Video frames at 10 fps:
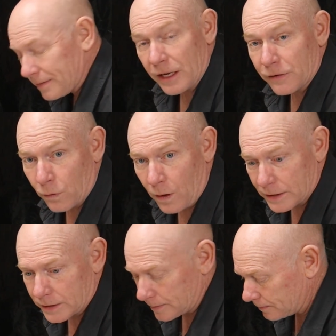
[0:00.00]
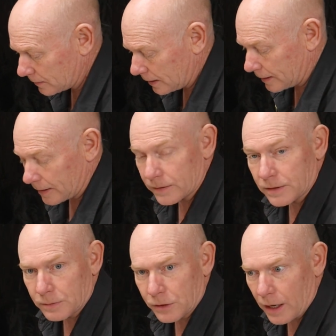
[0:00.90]
thanks for watching. Uh,
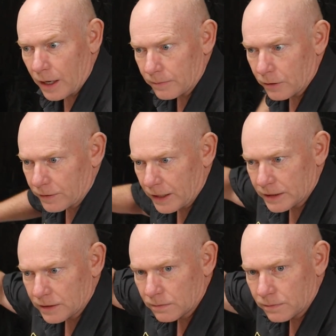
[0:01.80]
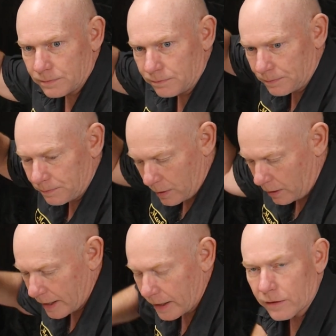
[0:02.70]
subscribe, notification,
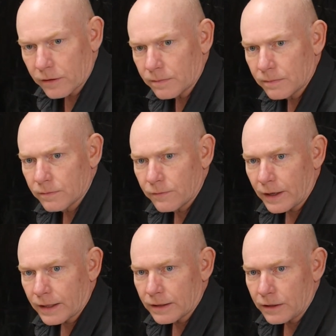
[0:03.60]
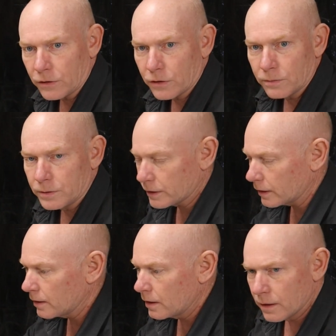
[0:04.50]
all that other fucking YouTube
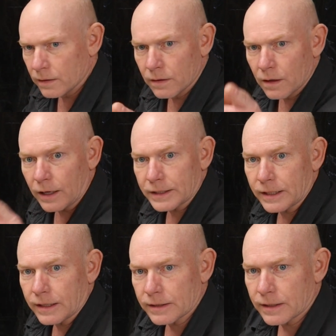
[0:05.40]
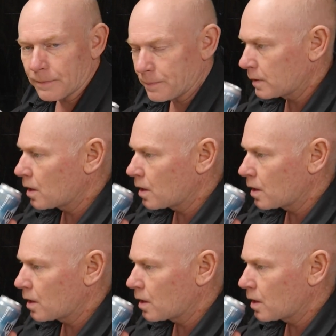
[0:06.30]
shit. I'll see you next time.